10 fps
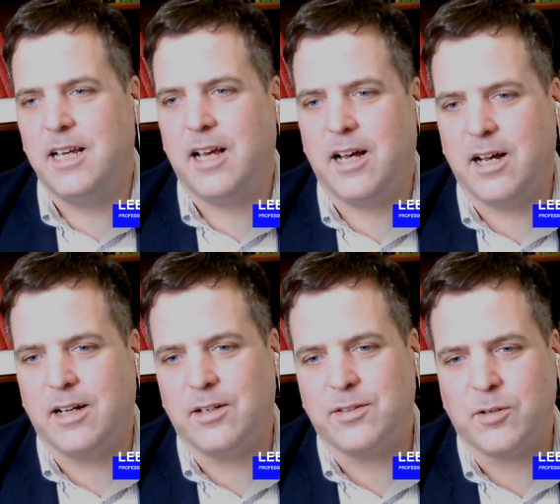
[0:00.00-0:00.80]

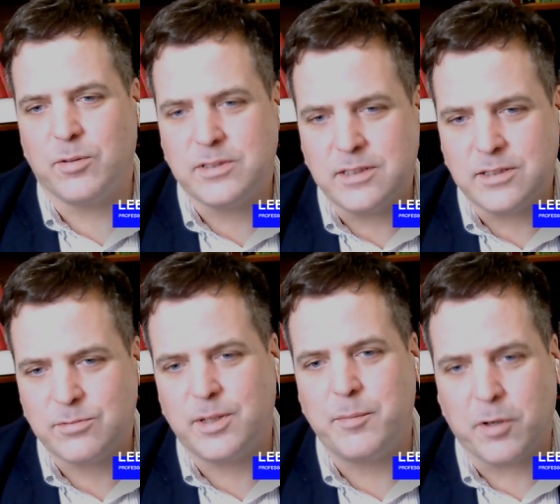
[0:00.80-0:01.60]
uh, there was this
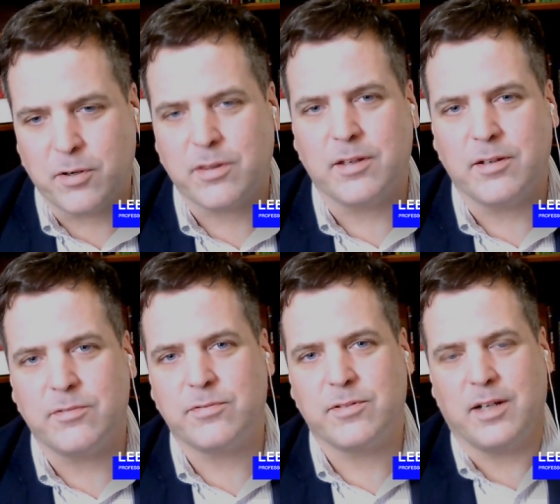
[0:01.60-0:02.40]
rebirth of
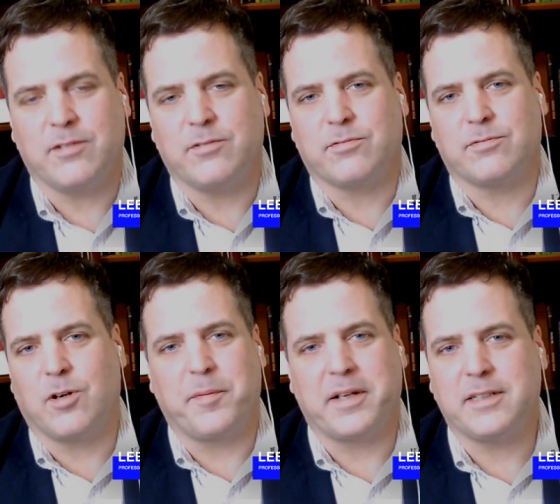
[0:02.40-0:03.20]
kind of
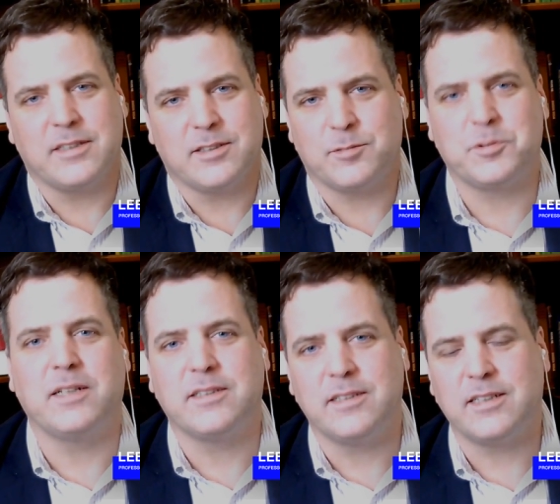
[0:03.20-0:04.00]
romanticism,
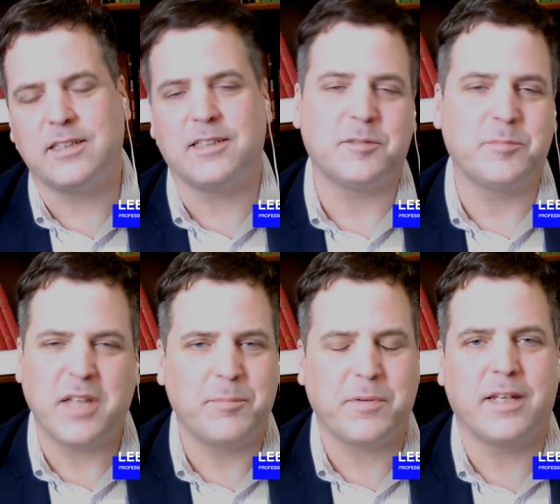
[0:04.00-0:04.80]
transcendentalism.
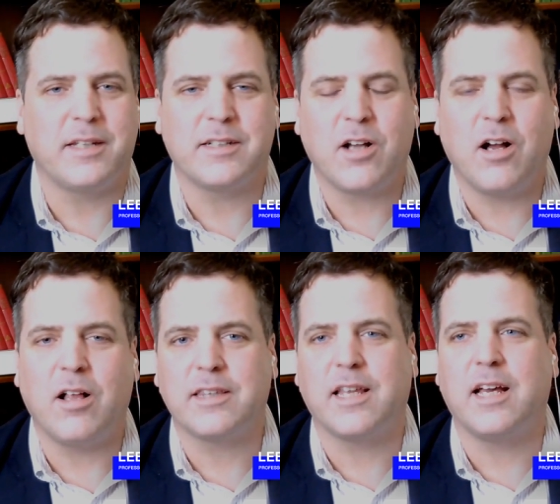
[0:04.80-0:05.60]
They probably didn't call
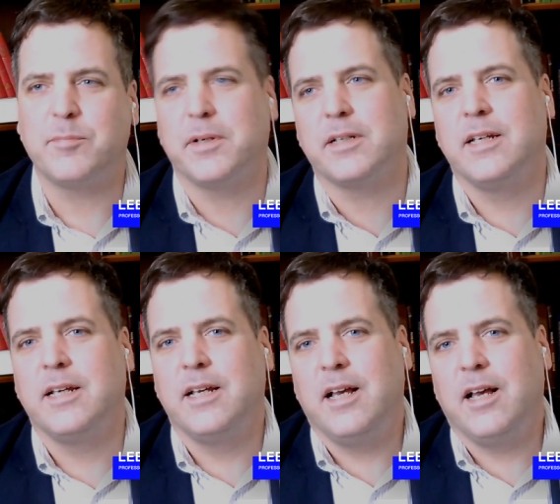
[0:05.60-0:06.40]
it that, but
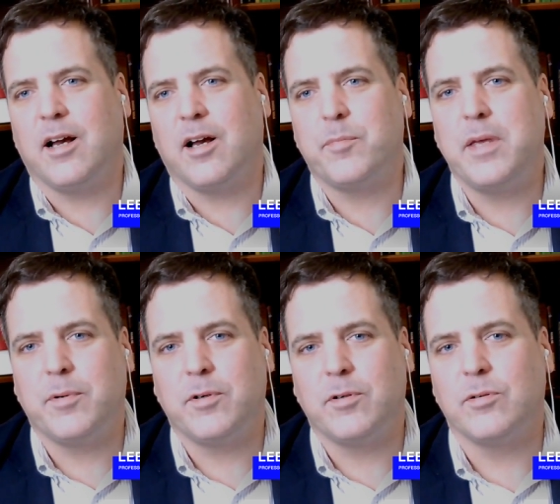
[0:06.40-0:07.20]
uh,
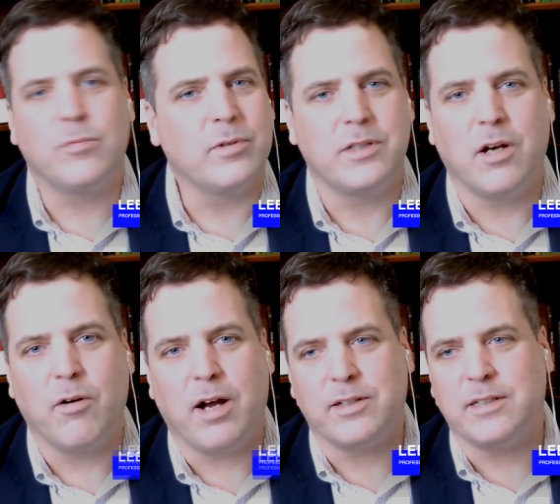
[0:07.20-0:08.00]
people would go
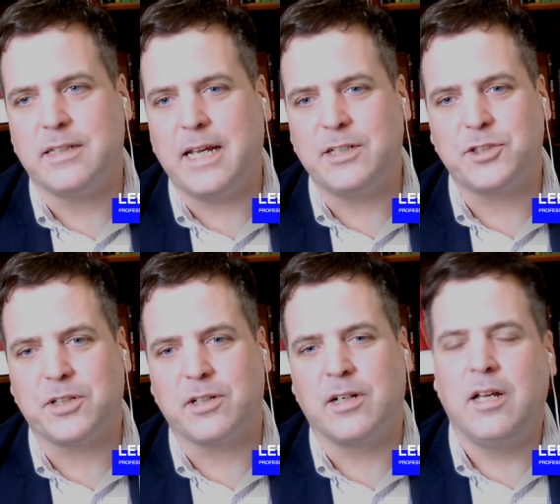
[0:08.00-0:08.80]
out in
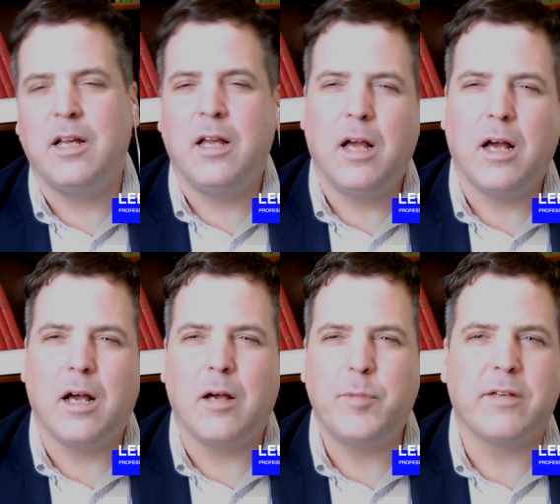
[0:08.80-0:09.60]
nature.
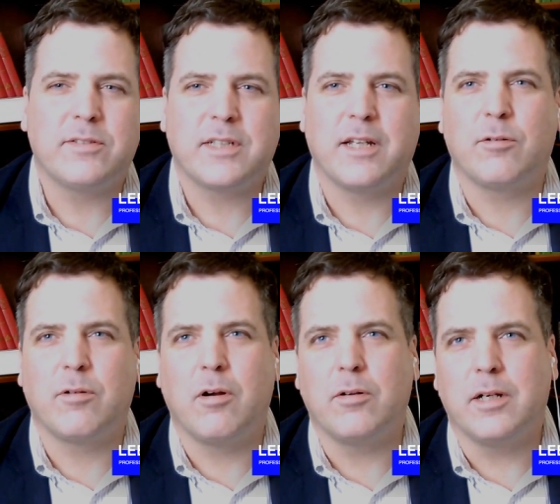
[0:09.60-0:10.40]
Uh, B.F. Skinner
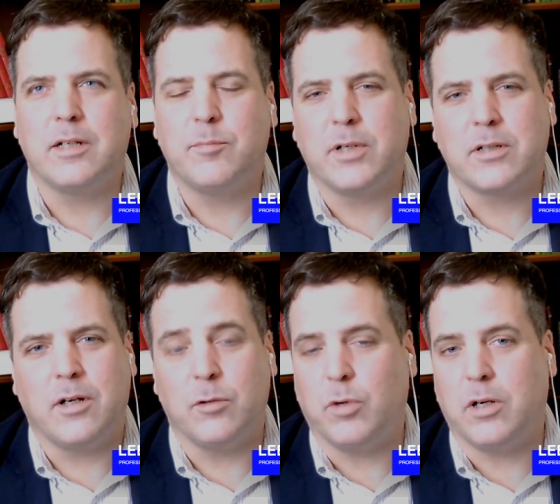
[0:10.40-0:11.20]
wrote a book
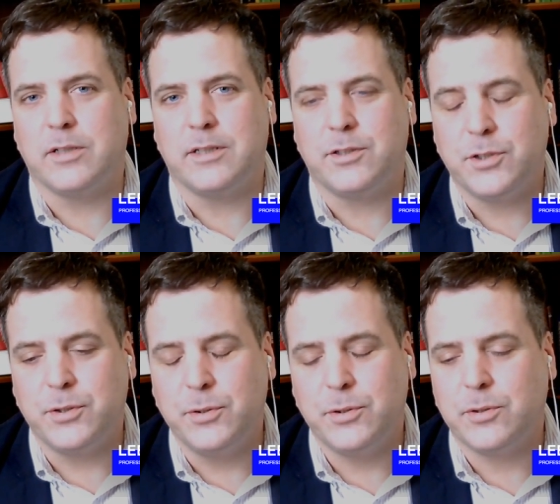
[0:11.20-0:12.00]
called Walden
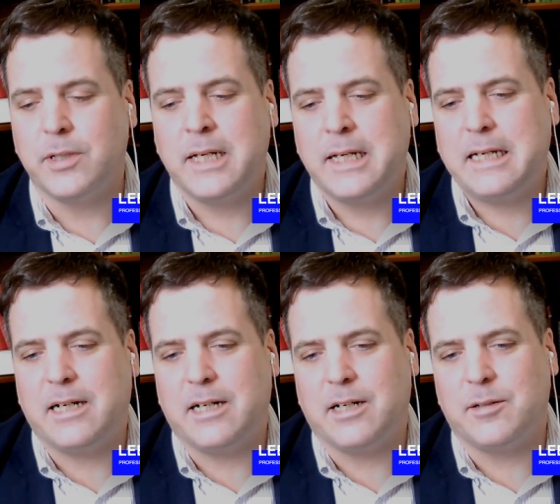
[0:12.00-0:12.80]
2.
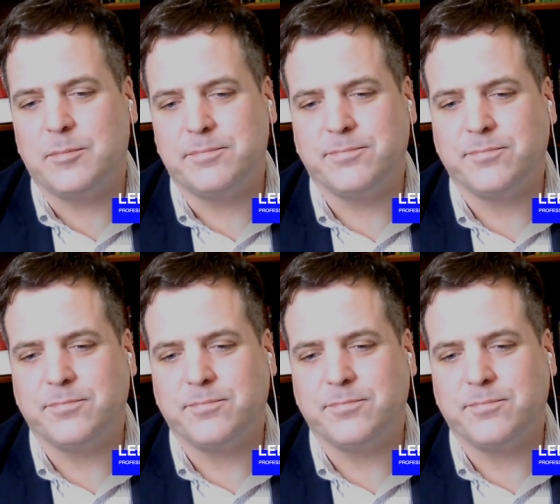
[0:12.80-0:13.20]
Um,